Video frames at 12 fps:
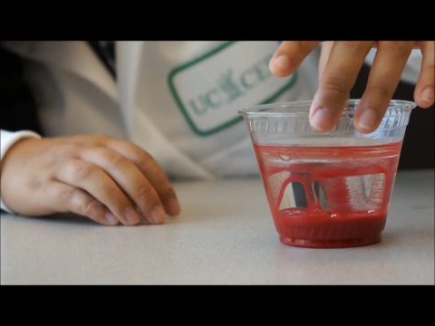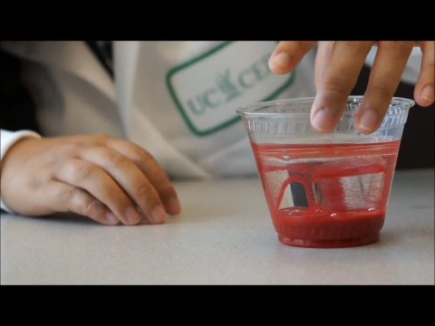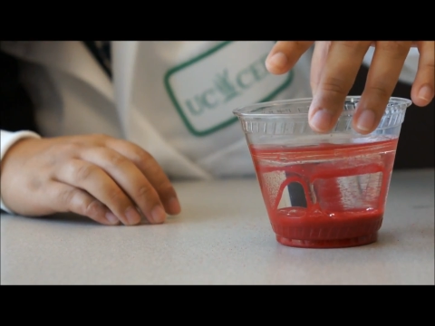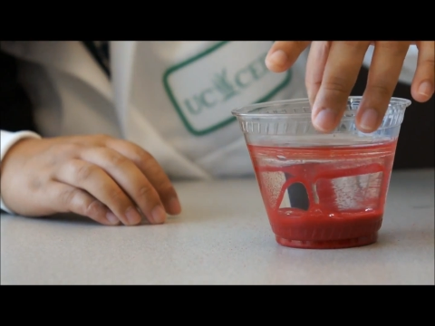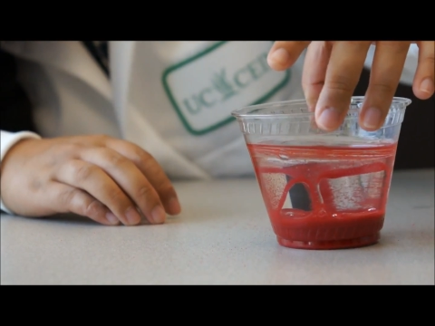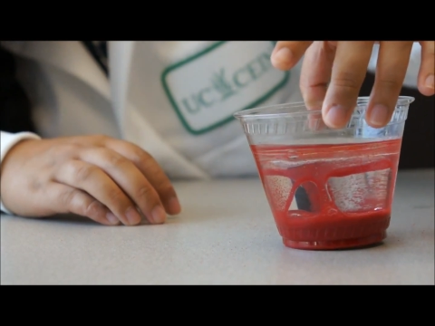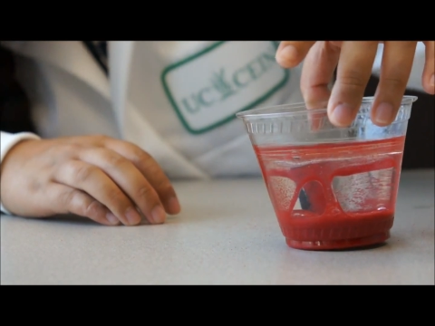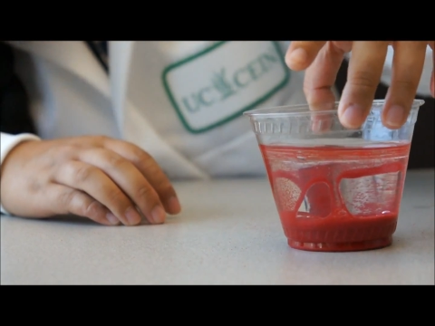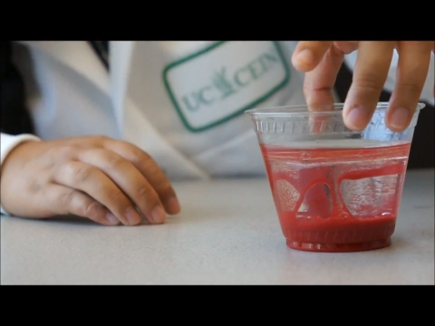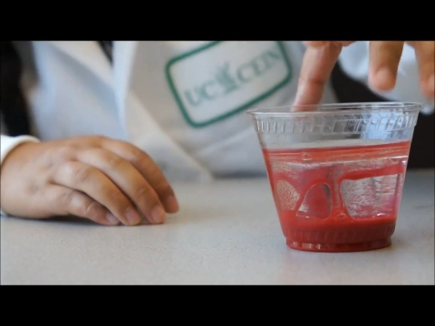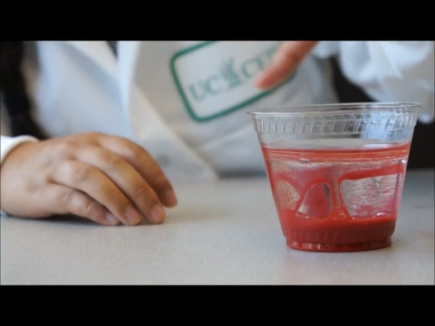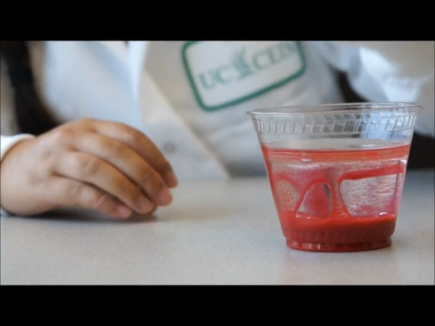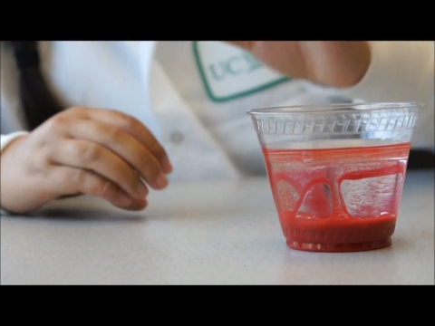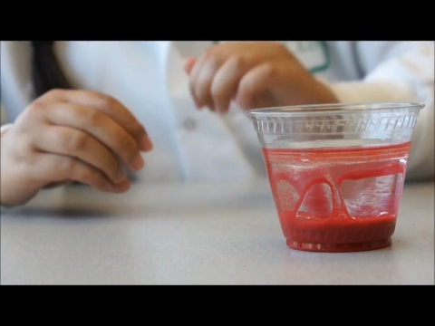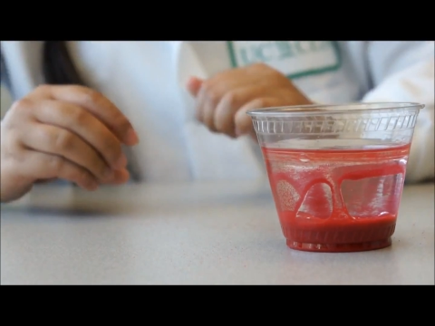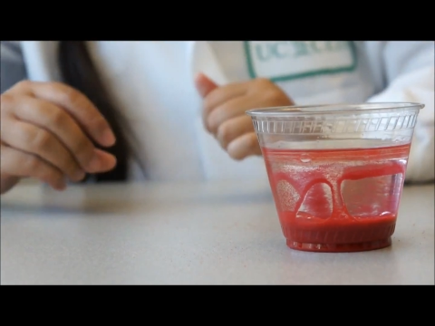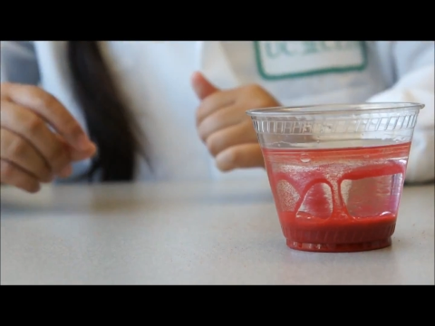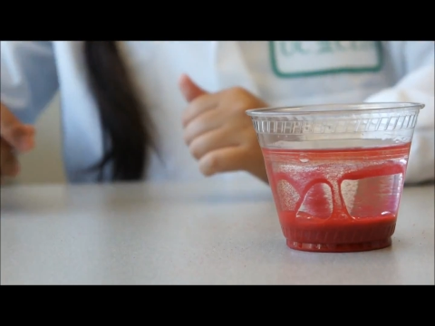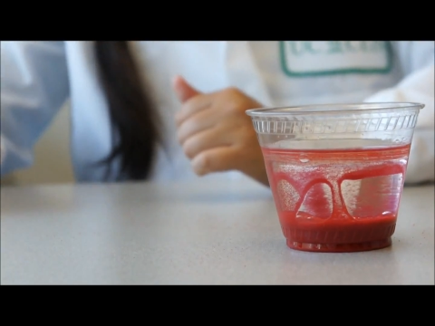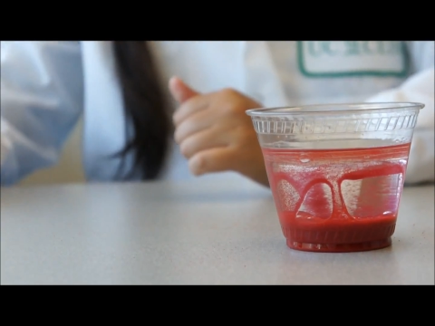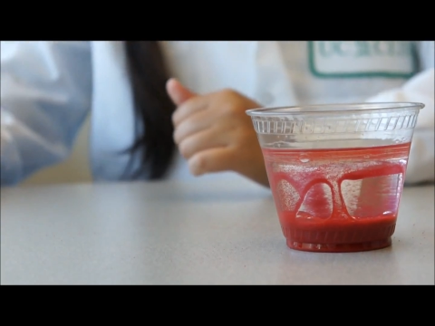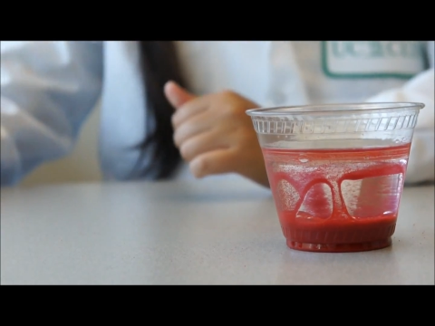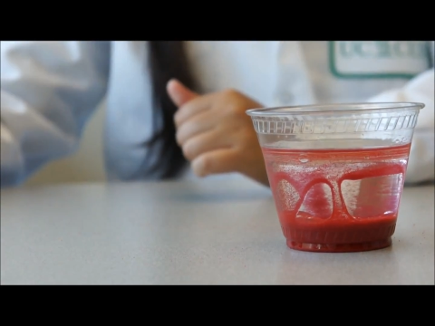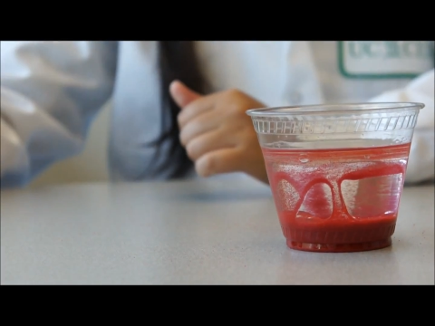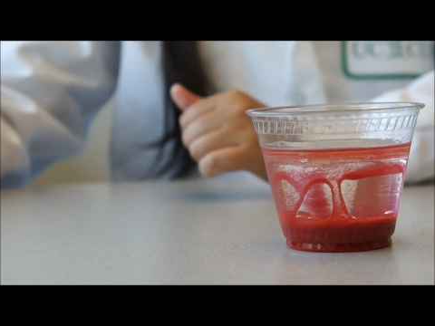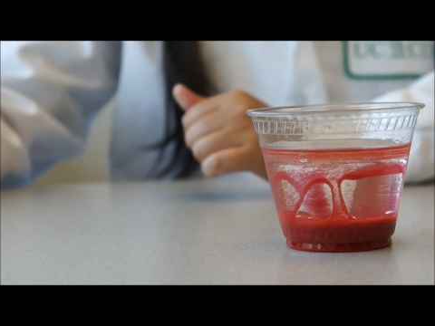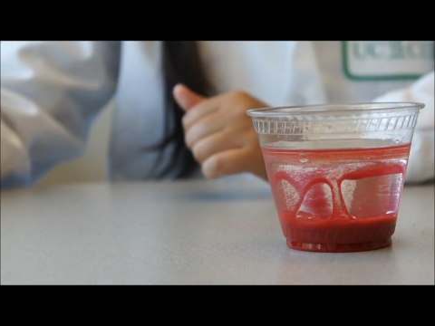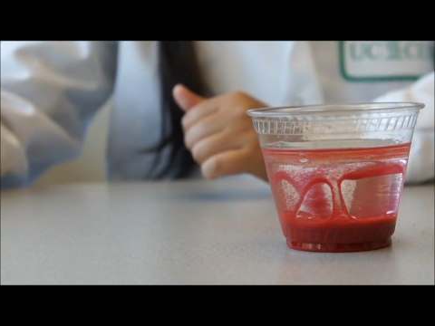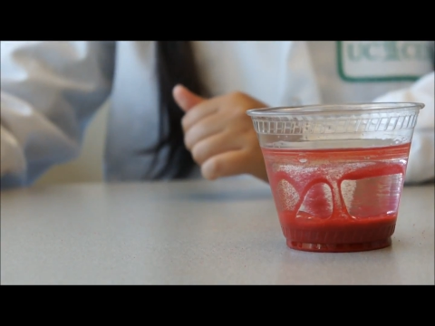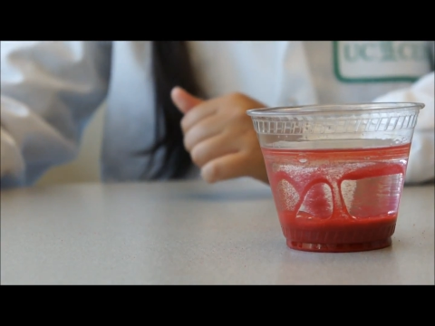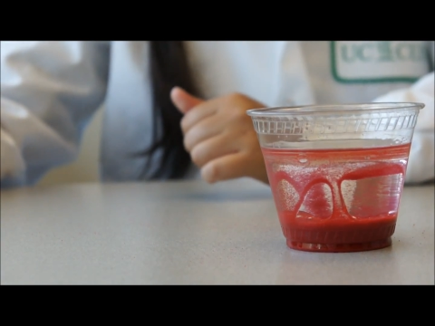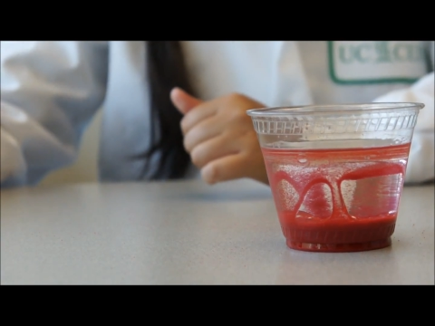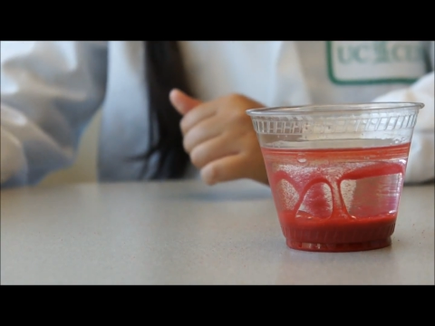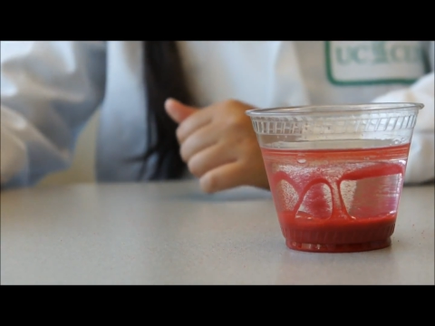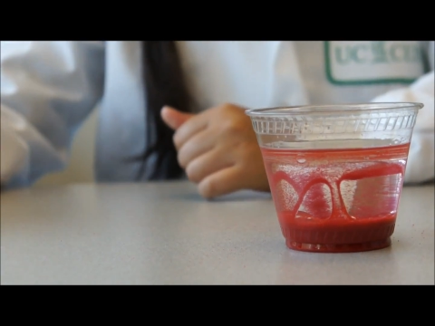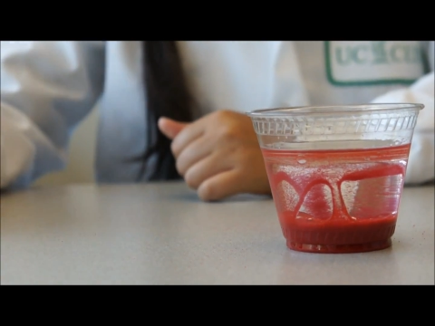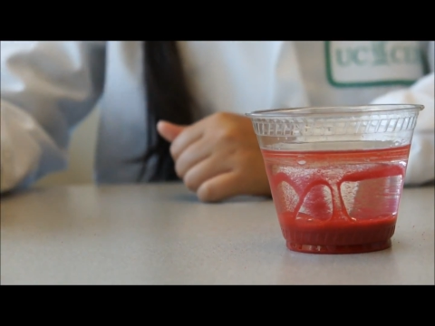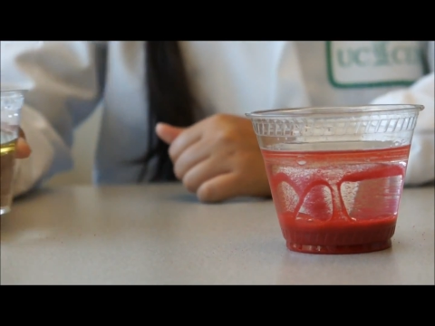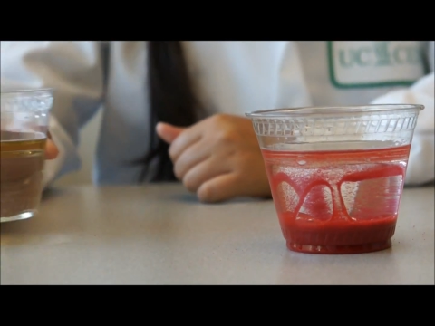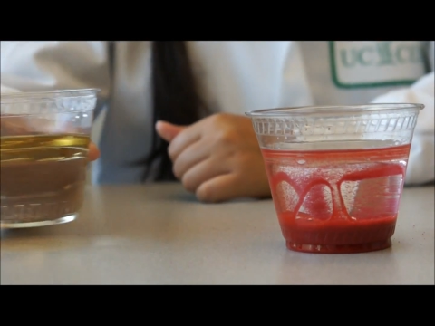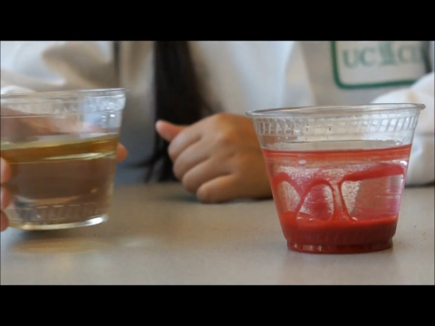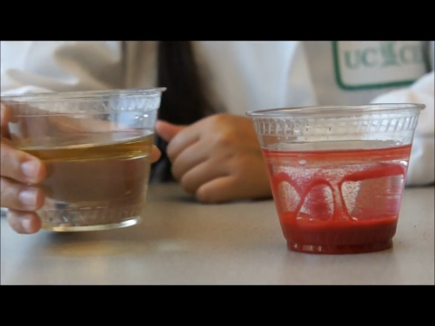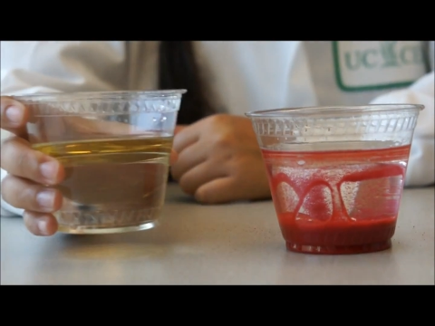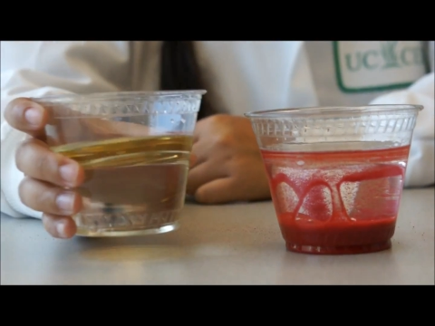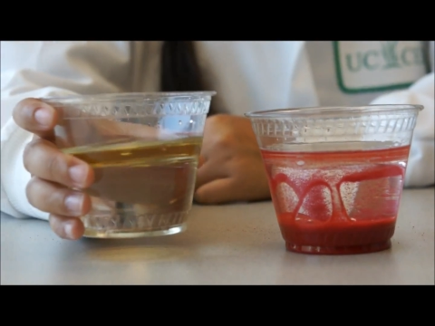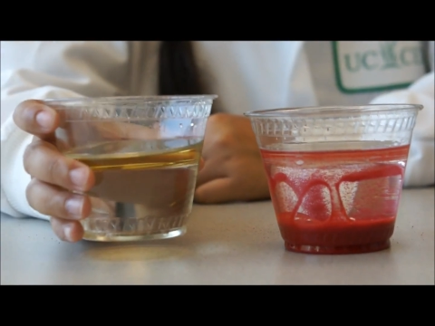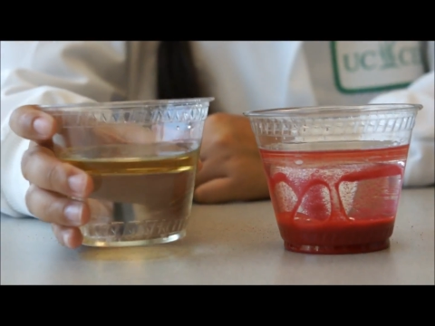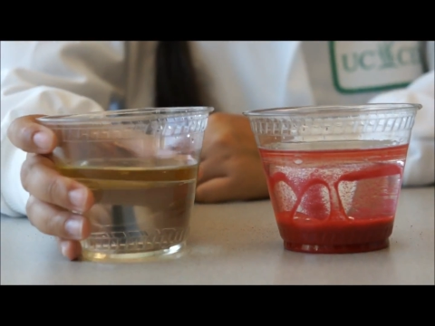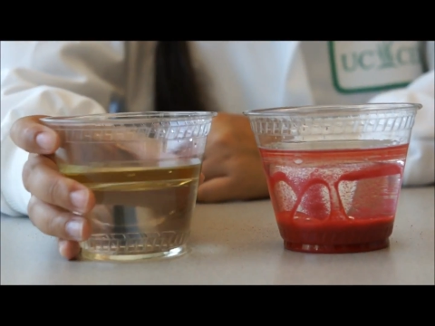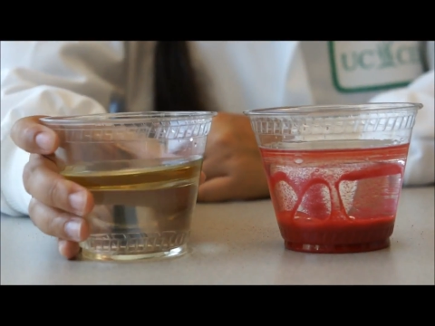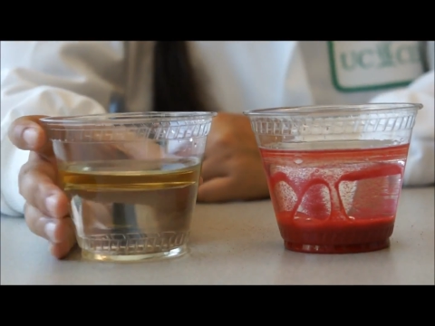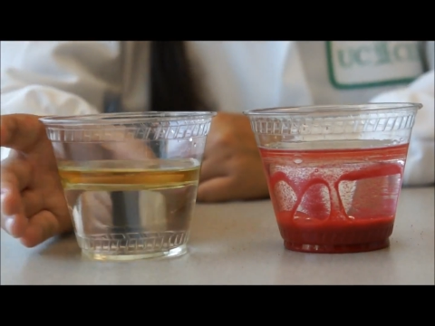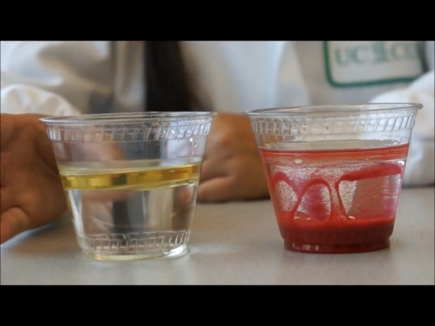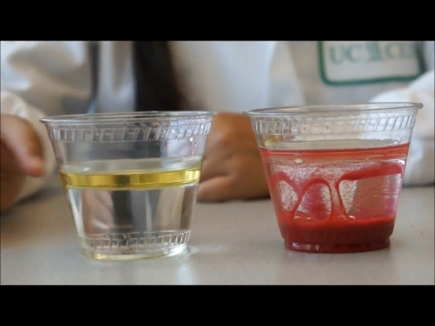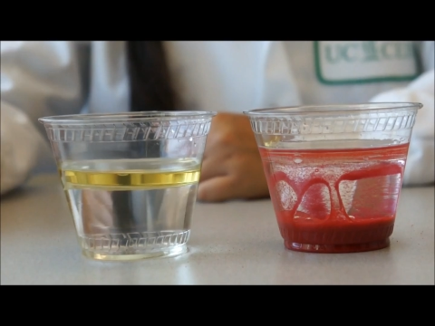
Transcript: No face is visible, so there are no lips to read.